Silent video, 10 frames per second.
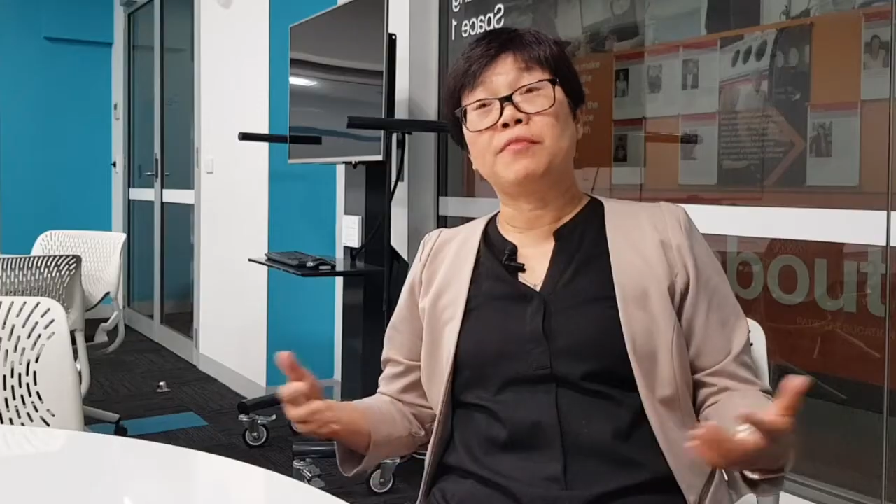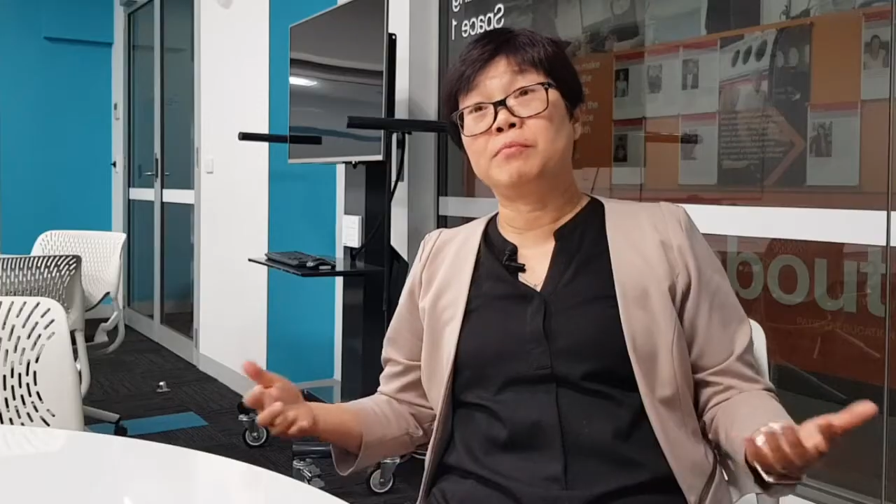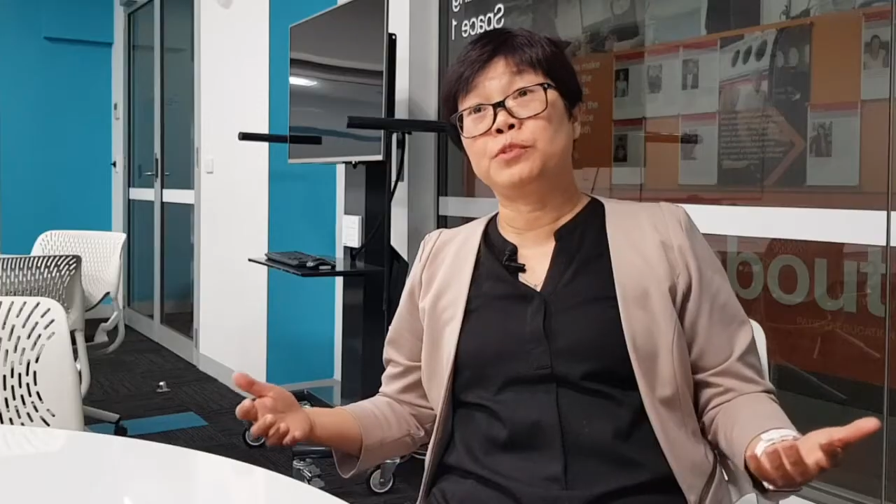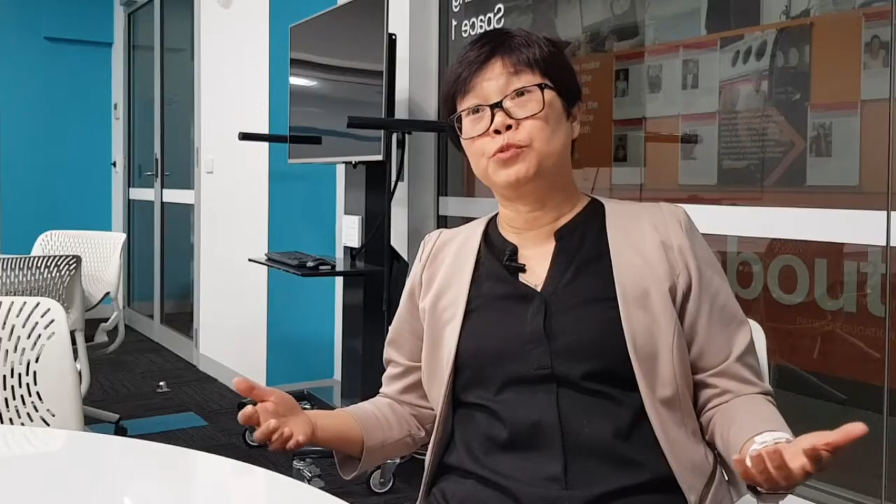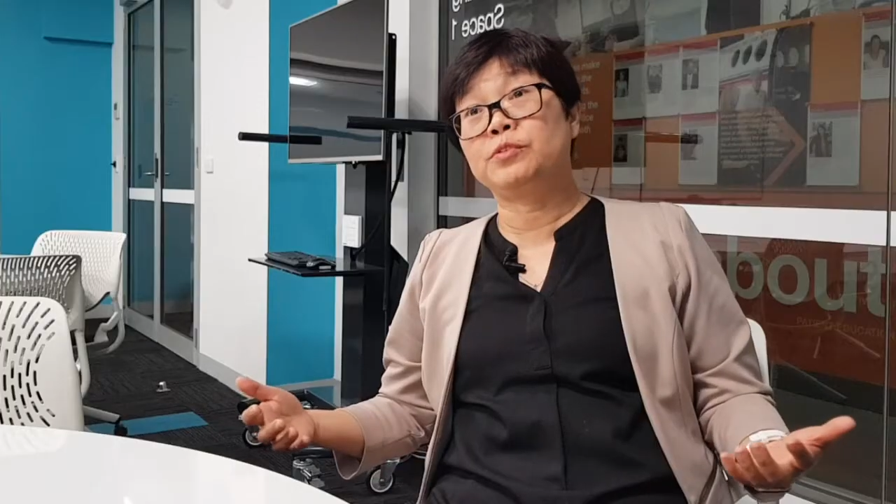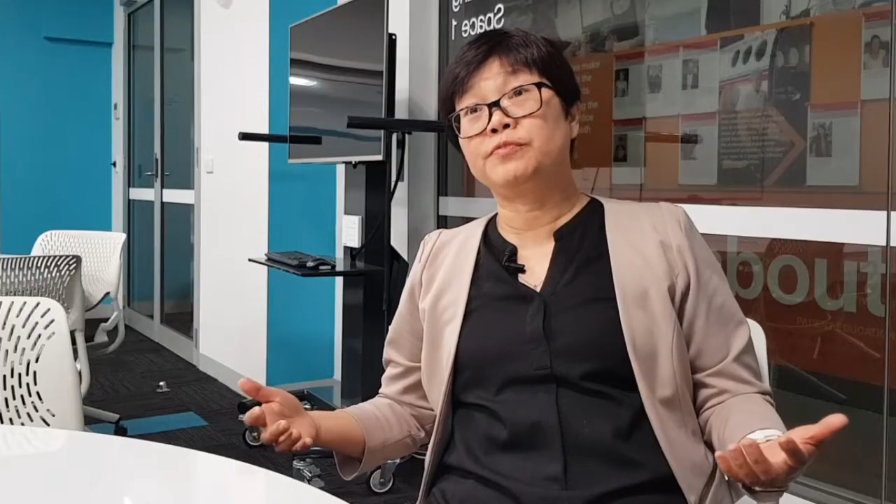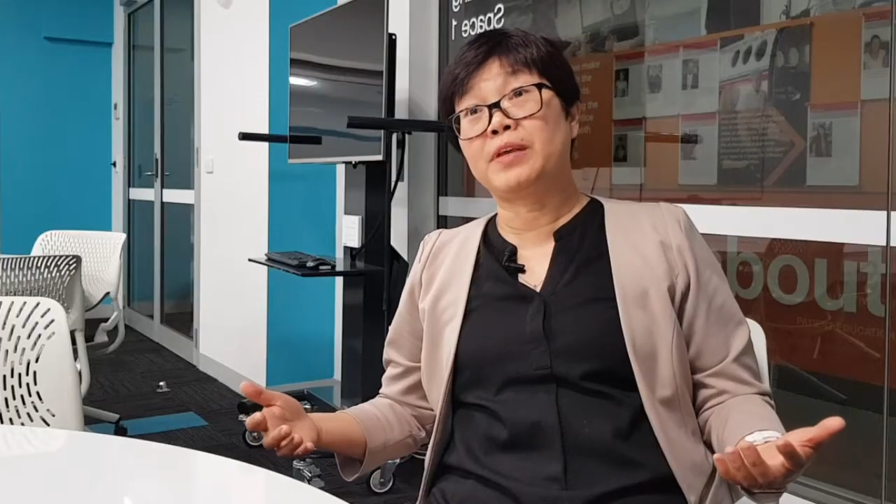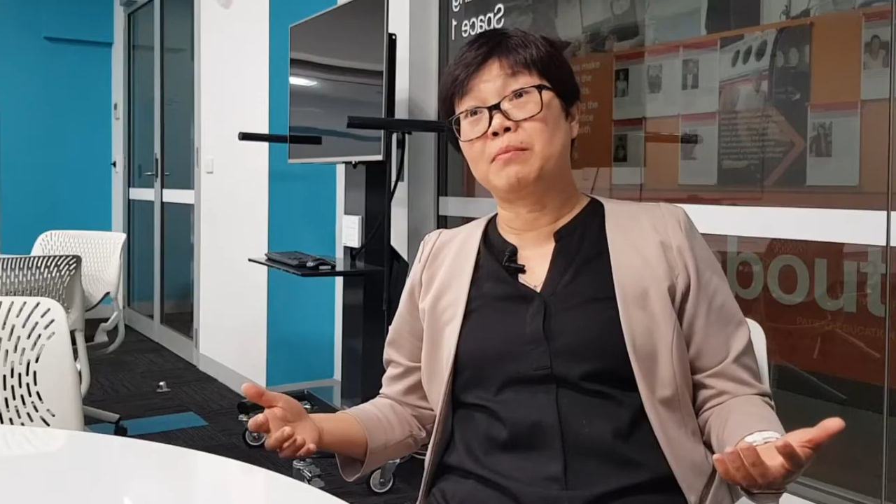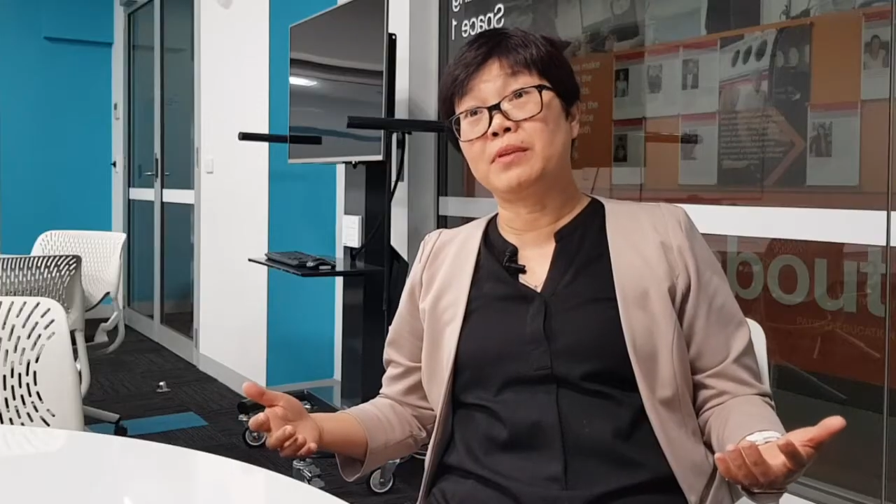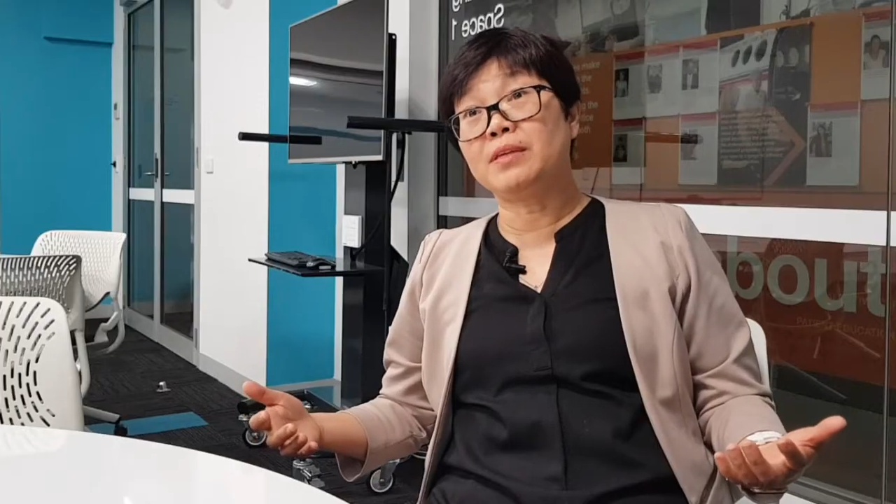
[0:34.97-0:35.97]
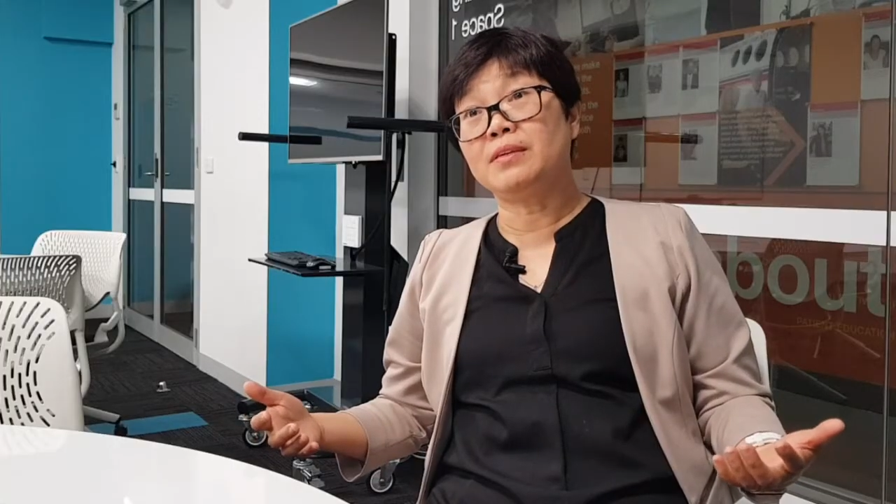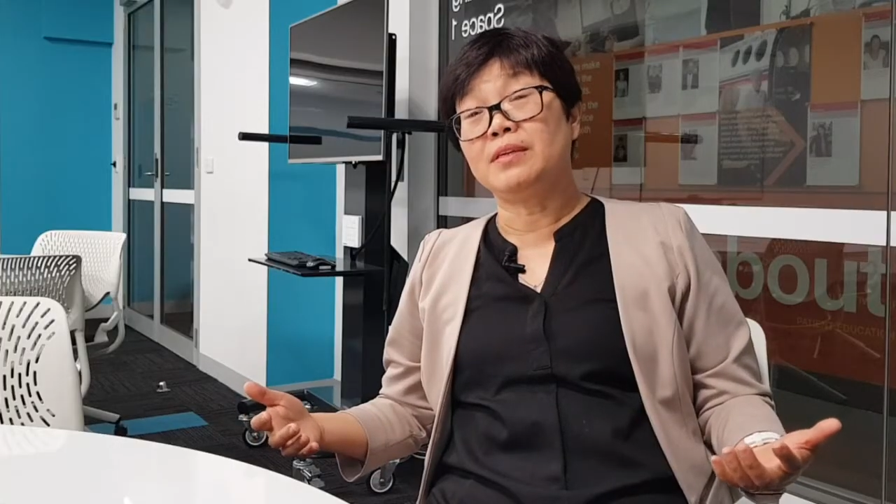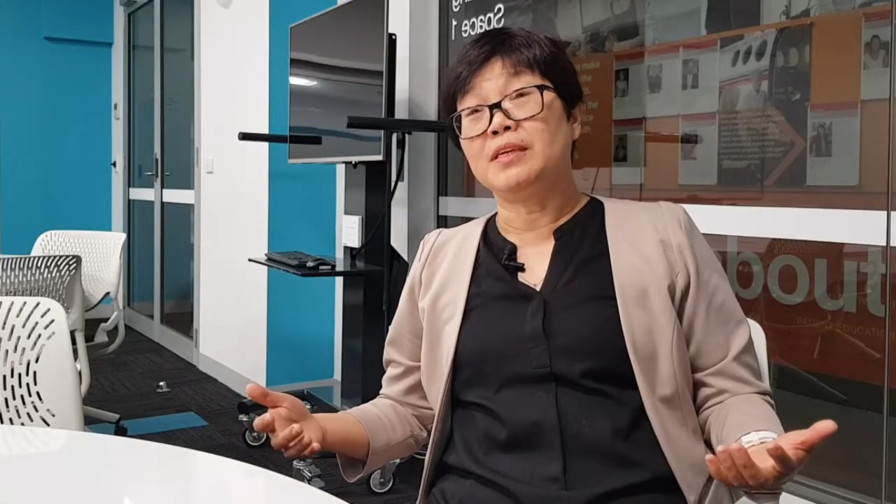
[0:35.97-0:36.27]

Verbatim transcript: have a mature family,